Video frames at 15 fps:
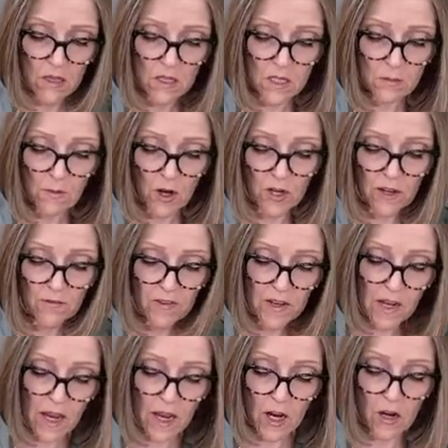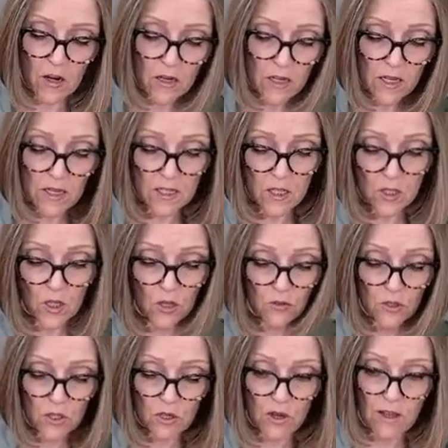Smart Oven Air. It's a
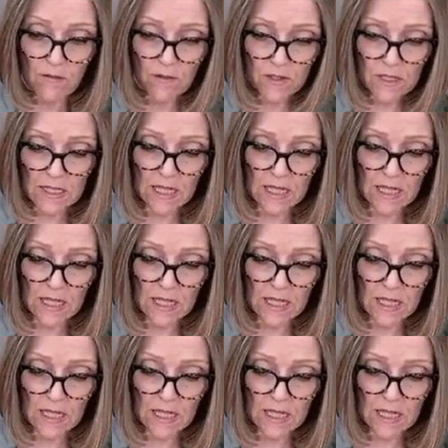toaster oven